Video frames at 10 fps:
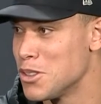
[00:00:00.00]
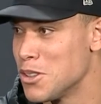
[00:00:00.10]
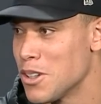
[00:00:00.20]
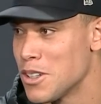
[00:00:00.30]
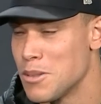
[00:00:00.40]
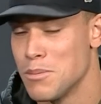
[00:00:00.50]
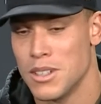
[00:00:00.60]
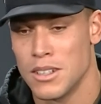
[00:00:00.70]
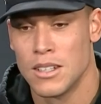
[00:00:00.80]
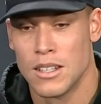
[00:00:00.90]
You are going to
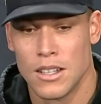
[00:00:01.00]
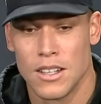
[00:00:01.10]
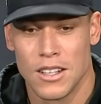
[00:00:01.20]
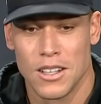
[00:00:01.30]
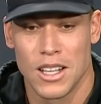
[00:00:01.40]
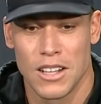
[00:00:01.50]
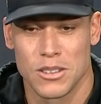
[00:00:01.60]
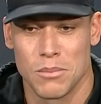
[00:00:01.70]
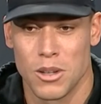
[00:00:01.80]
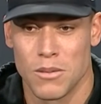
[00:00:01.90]
be have
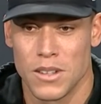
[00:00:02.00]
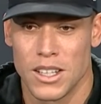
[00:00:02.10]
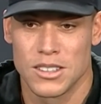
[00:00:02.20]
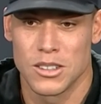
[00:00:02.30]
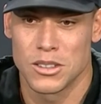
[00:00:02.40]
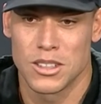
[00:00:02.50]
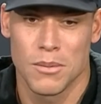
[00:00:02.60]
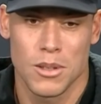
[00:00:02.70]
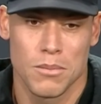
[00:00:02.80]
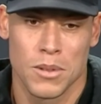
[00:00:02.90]
some butterflies in your
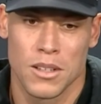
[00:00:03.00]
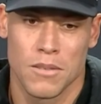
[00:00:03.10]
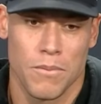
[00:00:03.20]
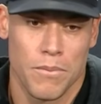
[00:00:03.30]
stomach, but